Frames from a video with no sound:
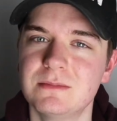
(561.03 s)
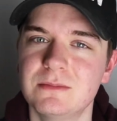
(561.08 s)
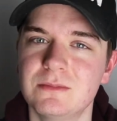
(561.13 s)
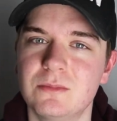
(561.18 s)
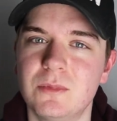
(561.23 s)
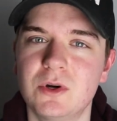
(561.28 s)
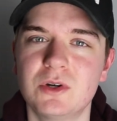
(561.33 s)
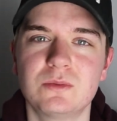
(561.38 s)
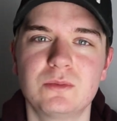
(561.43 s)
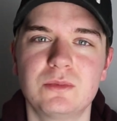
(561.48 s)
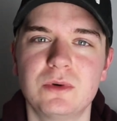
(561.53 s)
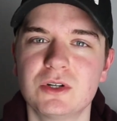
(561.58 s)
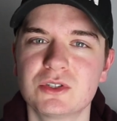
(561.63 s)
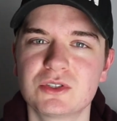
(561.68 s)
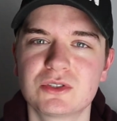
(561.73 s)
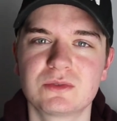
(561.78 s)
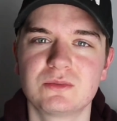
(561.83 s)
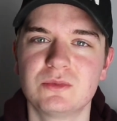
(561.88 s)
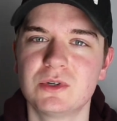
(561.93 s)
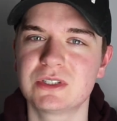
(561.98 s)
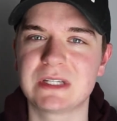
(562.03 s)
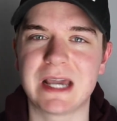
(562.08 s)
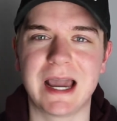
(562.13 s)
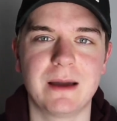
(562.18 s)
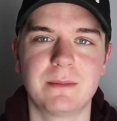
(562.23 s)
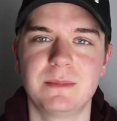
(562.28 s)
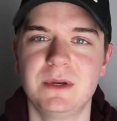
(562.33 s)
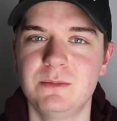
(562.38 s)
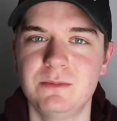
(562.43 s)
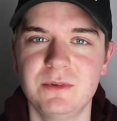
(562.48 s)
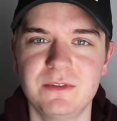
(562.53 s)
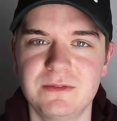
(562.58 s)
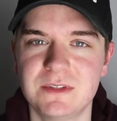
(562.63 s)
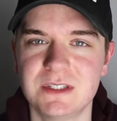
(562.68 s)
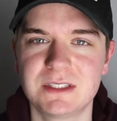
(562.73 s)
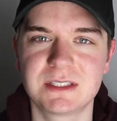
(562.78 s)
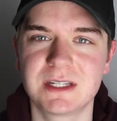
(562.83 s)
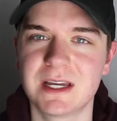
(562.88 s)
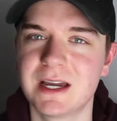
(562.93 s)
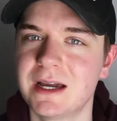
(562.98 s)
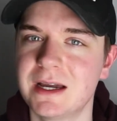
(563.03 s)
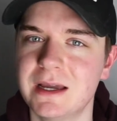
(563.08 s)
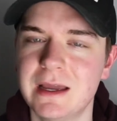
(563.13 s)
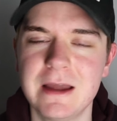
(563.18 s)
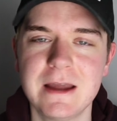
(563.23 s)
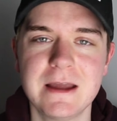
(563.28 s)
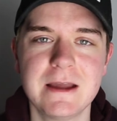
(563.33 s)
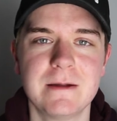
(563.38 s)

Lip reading: What's happening with this guy?